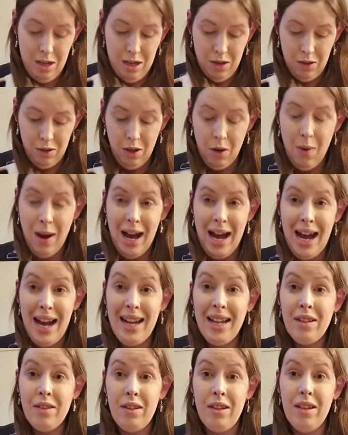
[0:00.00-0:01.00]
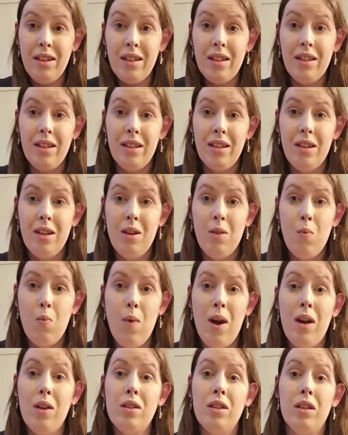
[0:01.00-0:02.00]
So Isaac,
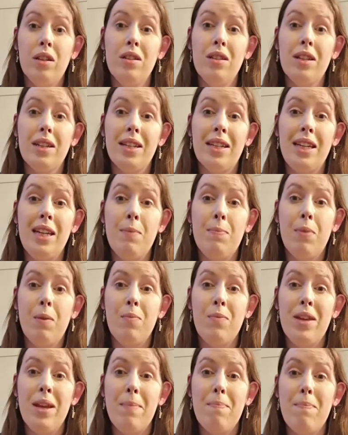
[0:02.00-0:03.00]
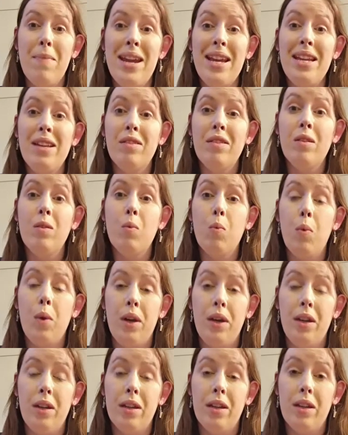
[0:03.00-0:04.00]
well done. Keep up the amazing
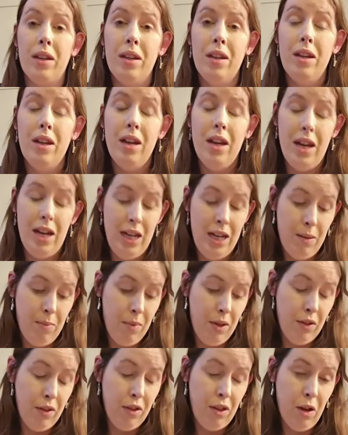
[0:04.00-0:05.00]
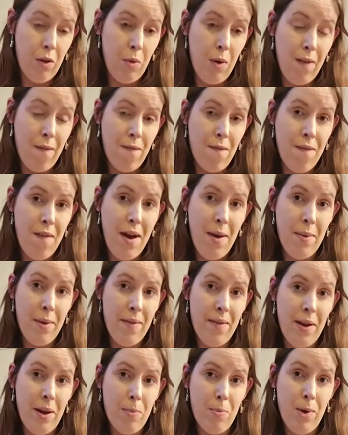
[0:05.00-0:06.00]
work. I'm so very,
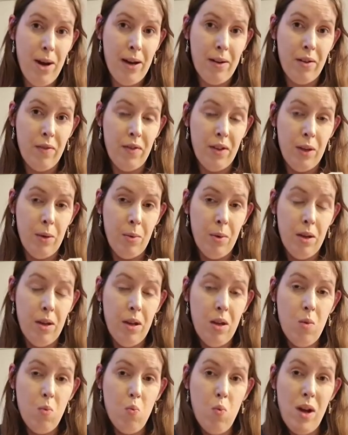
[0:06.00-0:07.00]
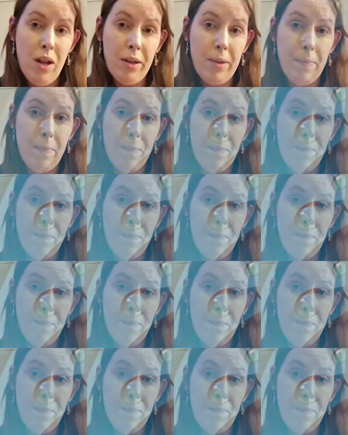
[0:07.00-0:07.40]
very proud of you. Well done.